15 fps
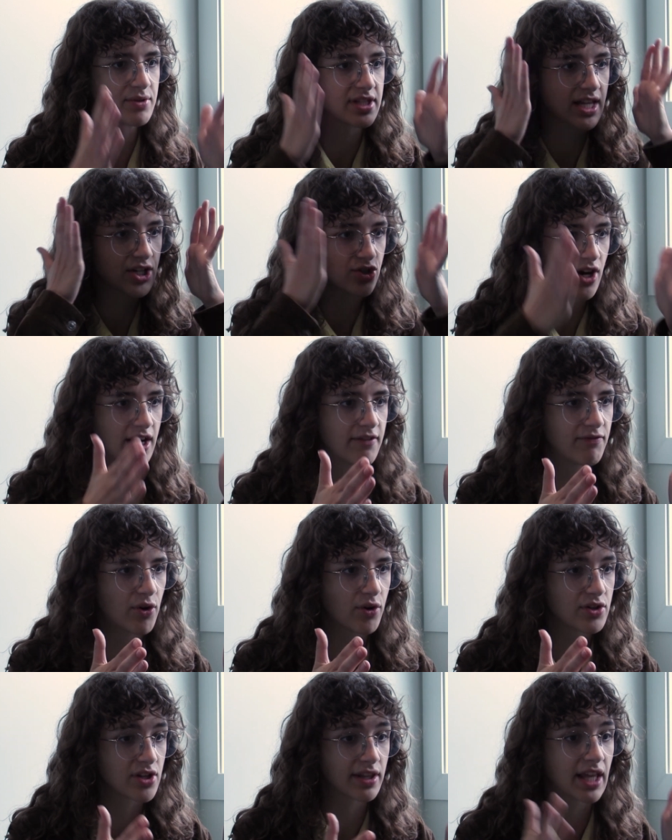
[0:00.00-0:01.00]
was like trying to
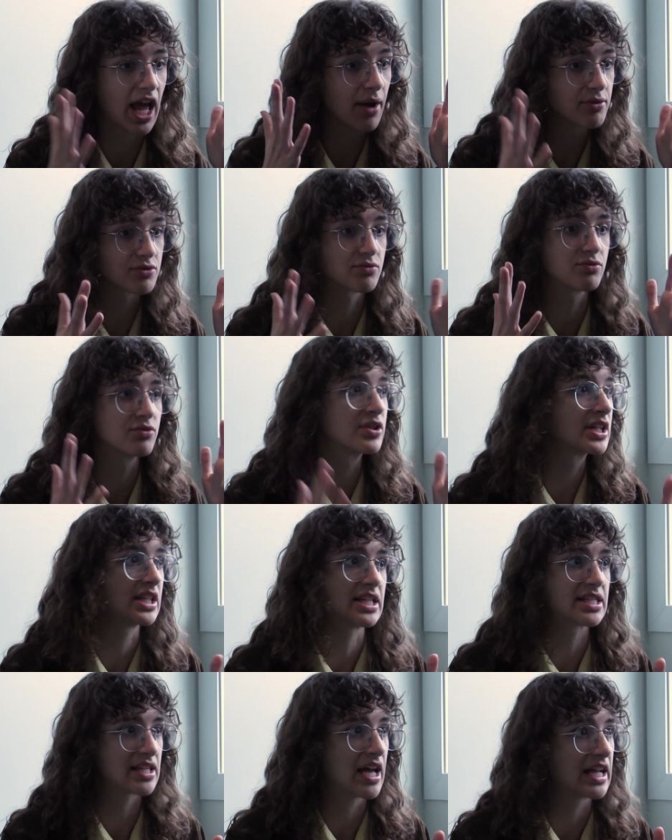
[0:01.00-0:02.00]
focus on like i was
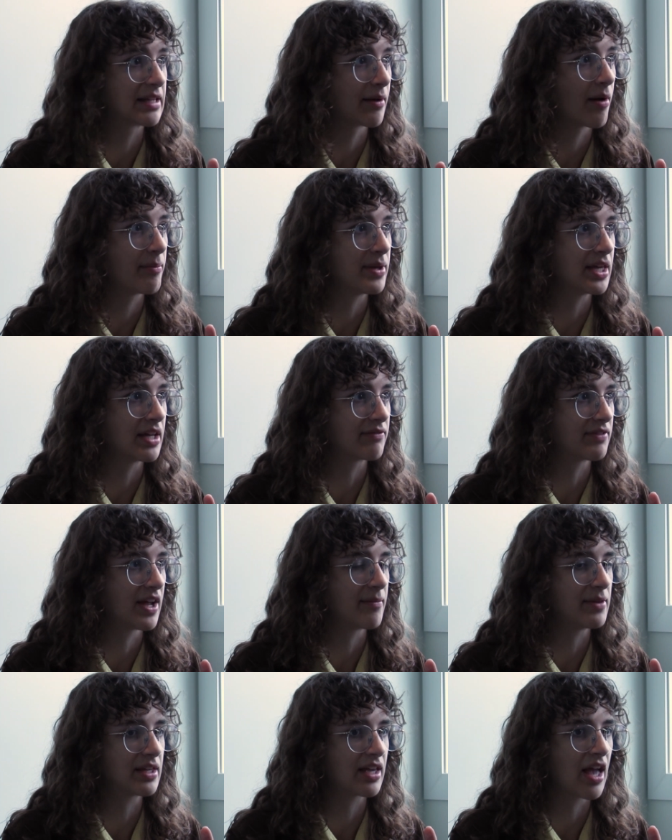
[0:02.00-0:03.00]
really psyched about being at
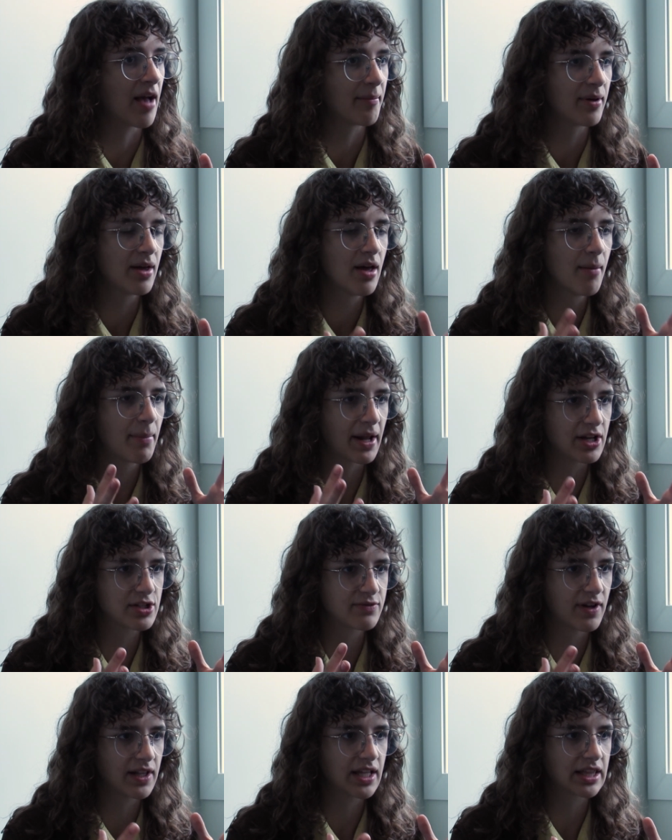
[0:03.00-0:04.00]
family camp but i
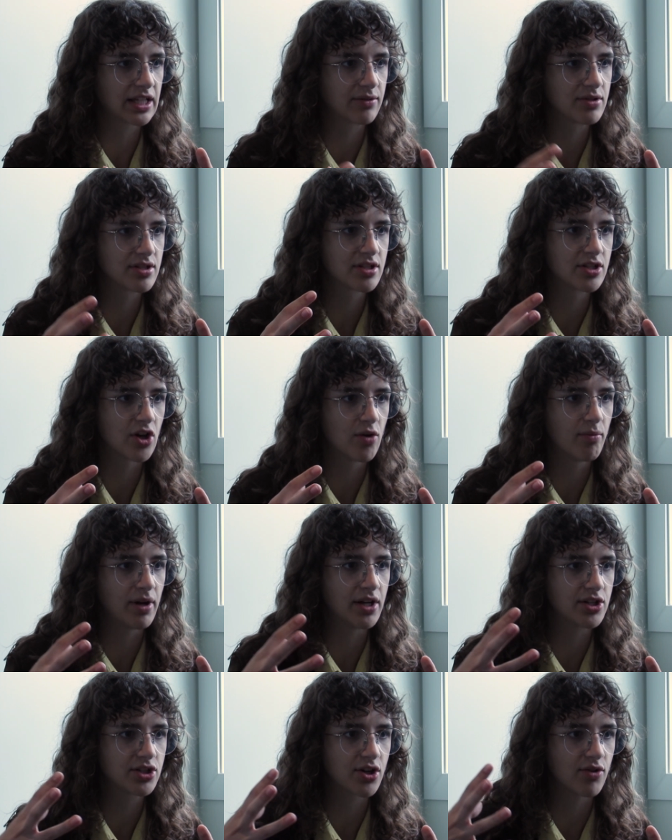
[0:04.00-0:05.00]
just felt like there was so
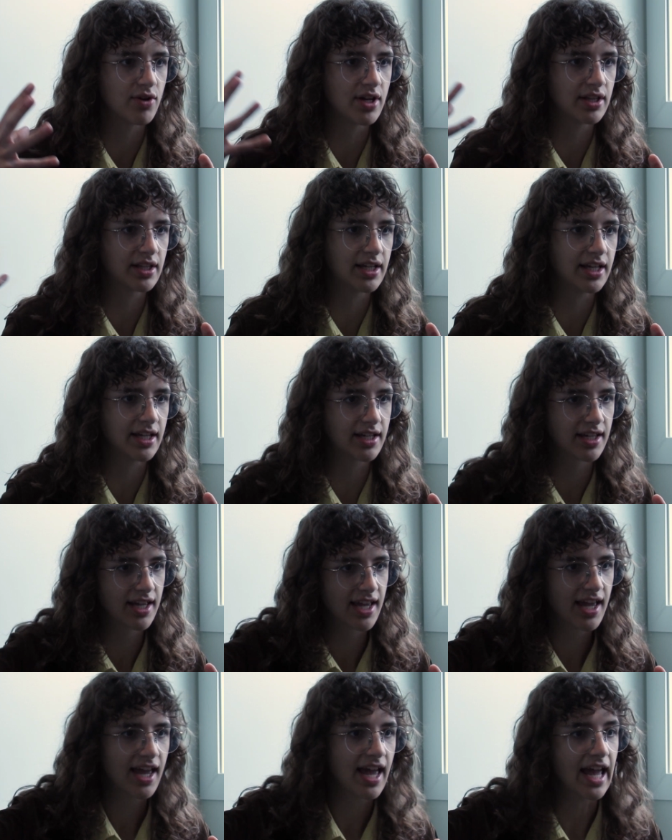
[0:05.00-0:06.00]
much going like
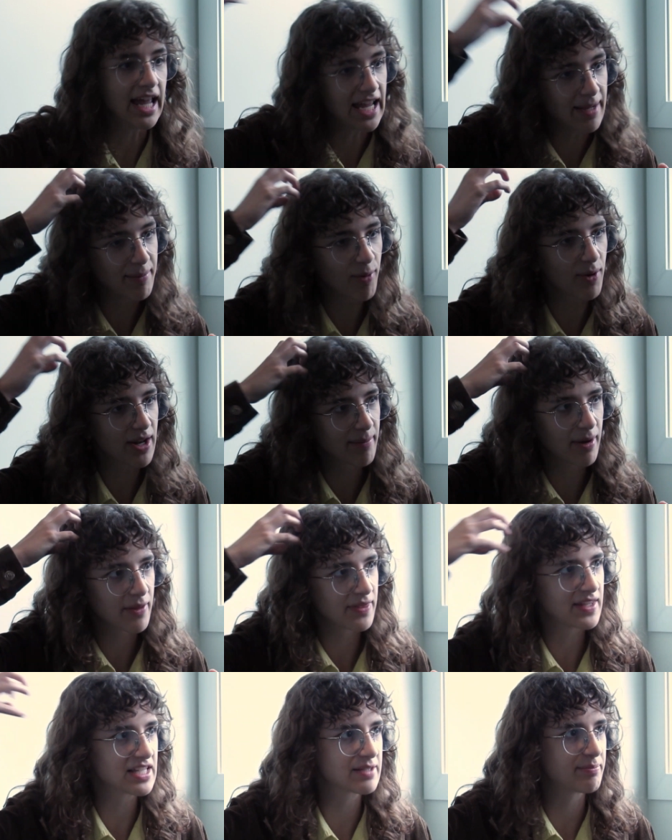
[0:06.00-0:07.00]
hey but what
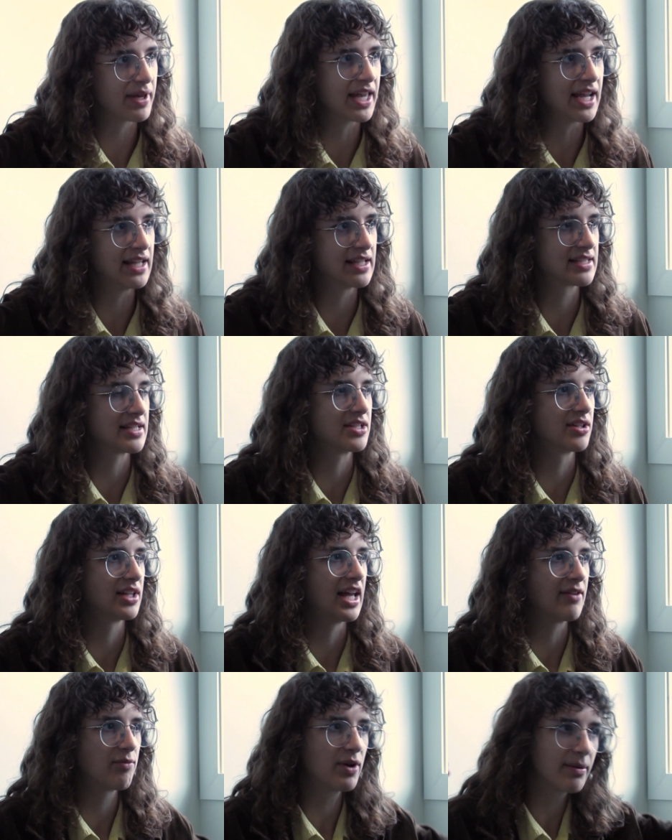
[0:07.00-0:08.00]
about this pain that's in your
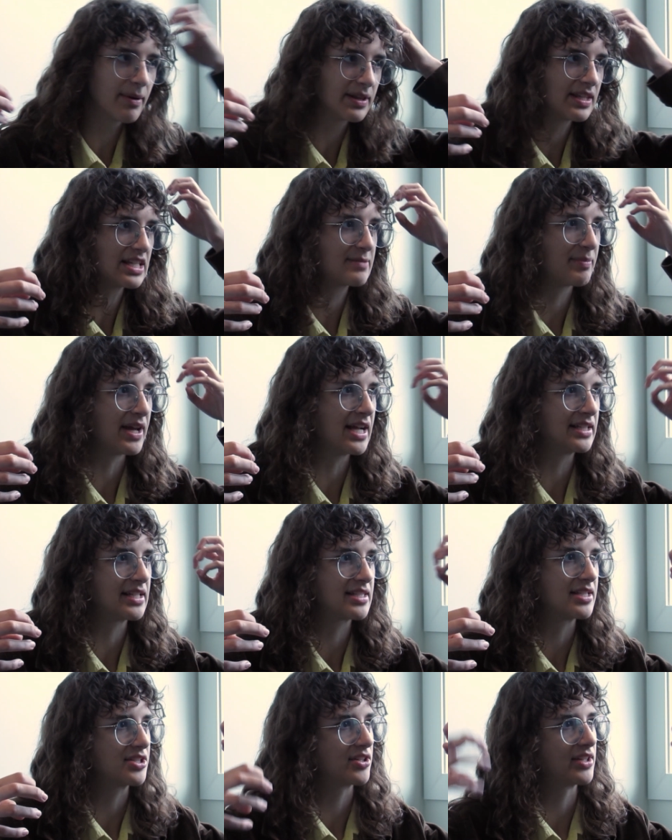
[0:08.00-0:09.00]
life what about this pain
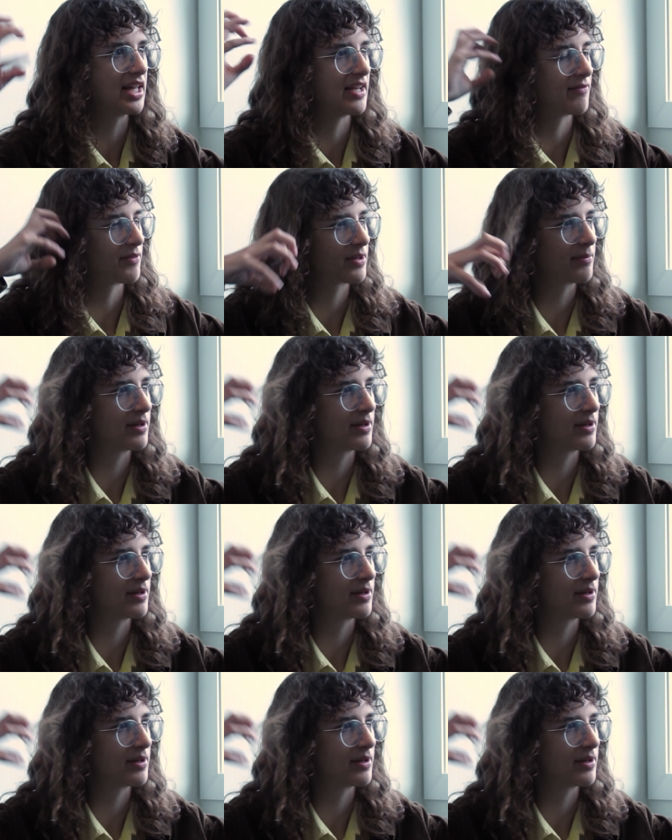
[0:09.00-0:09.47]
that's in your life what